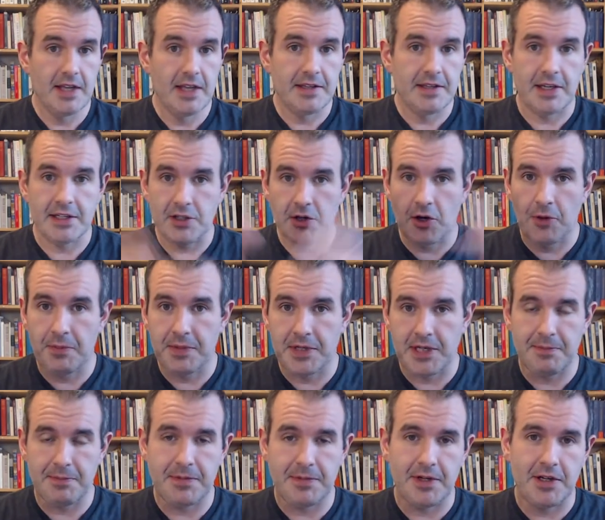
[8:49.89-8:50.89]
Then you open
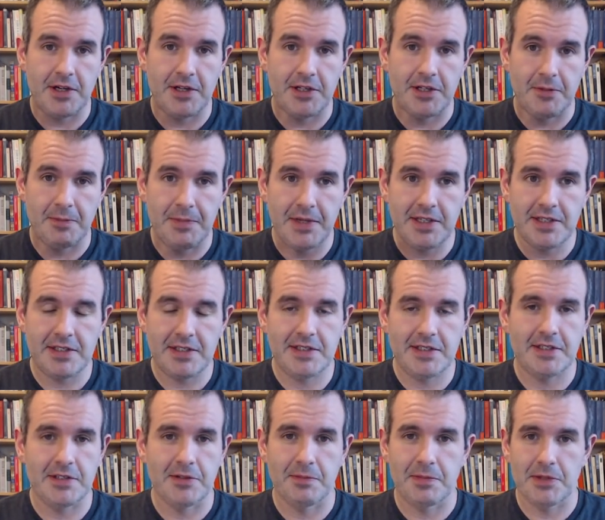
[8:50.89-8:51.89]
up your pit.
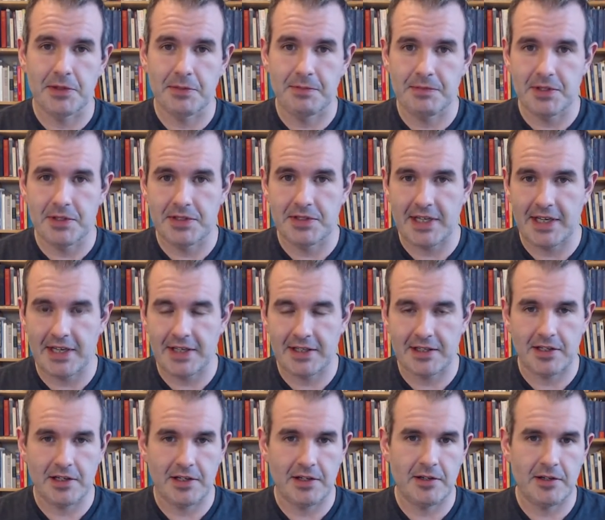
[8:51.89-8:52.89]
You take
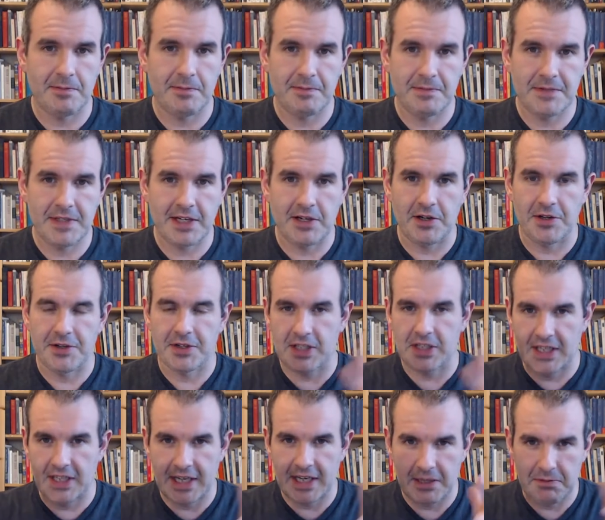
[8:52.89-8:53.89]
all the
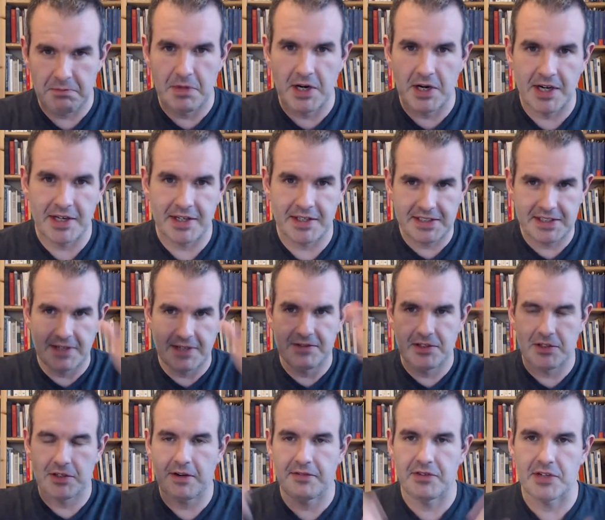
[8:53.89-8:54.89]
clay and mud and stuff you
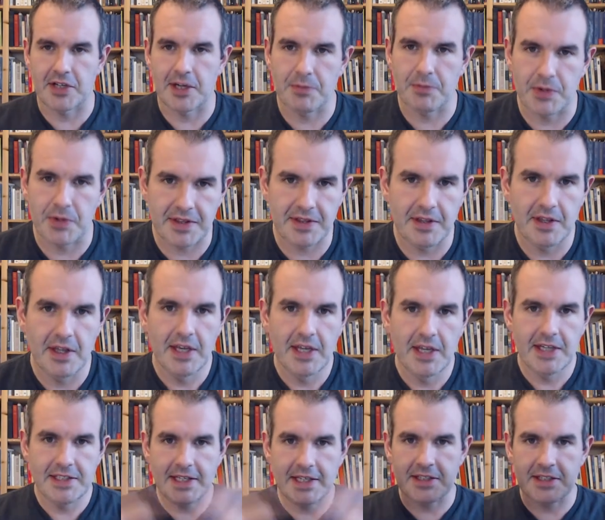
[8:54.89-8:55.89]
covered up with.
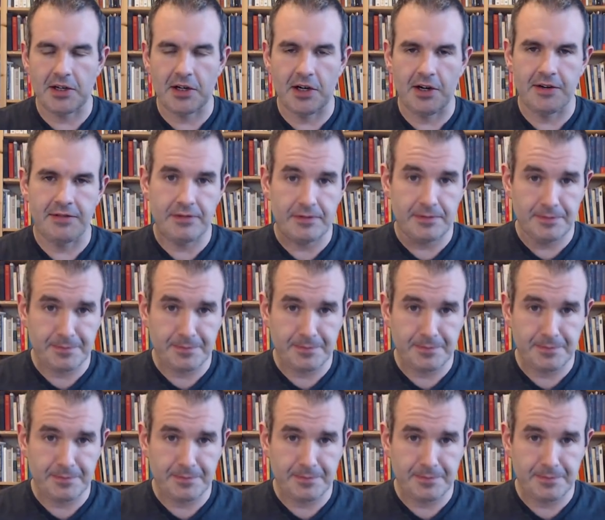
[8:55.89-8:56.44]
Take that off.